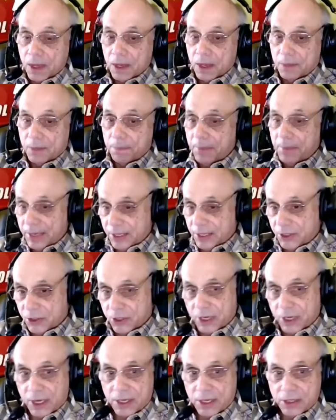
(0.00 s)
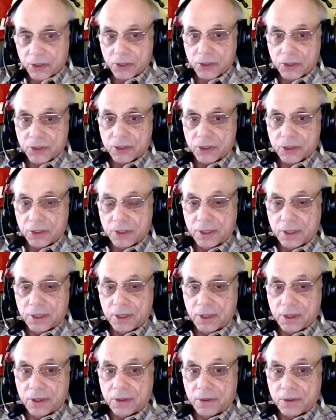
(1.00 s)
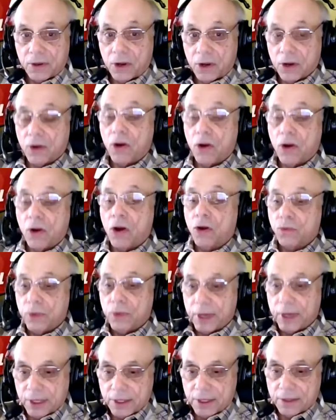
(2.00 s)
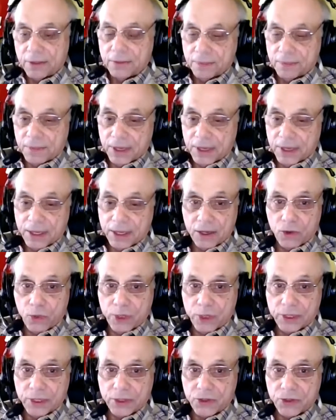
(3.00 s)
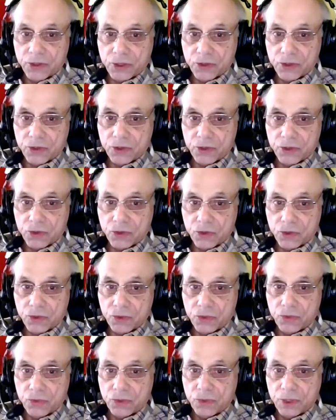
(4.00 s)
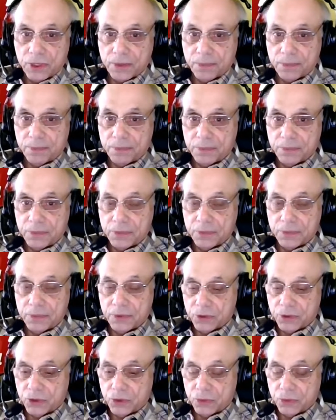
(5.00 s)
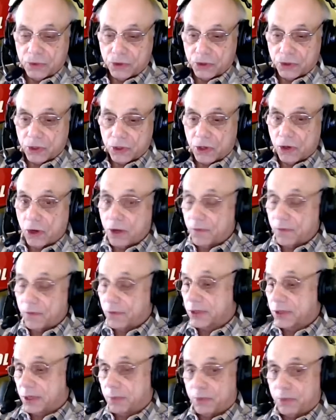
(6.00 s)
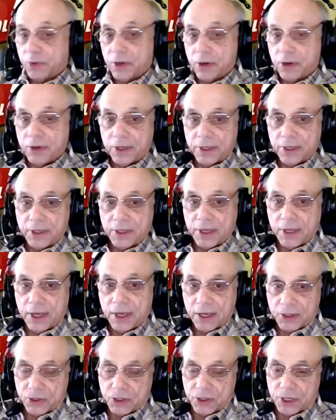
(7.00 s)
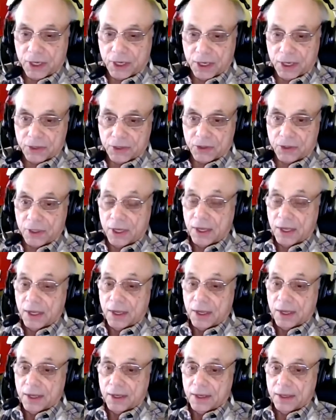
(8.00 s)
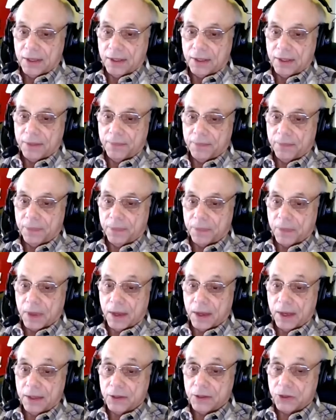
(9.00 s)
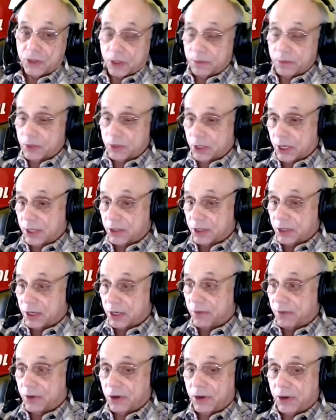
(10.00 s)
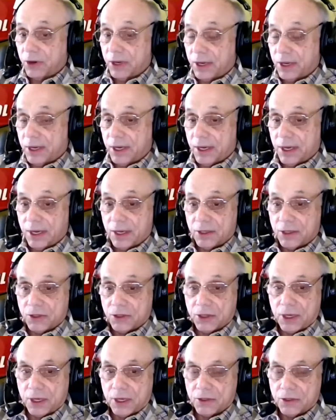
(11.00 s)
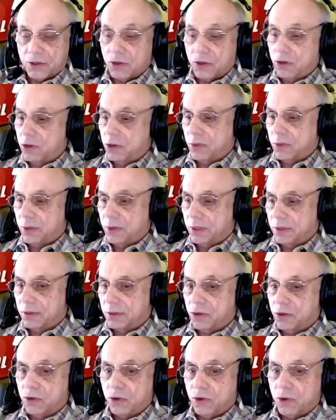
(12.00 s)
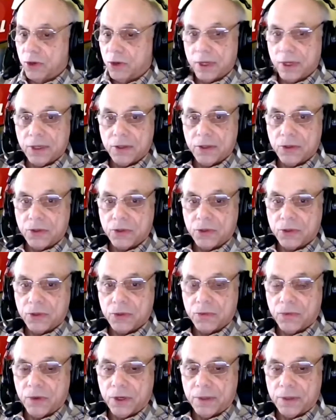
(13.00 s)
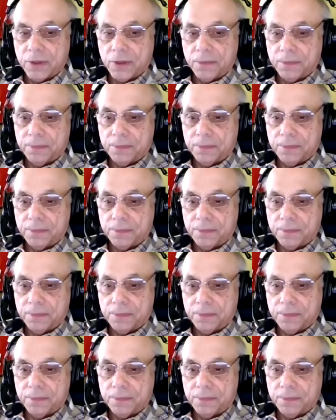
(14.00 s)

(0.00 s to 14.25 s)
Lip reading: many states are already making quick decisions to shut off temporarily the gas tax. And some states have very high gas tax. Do you know what New York is, Fred?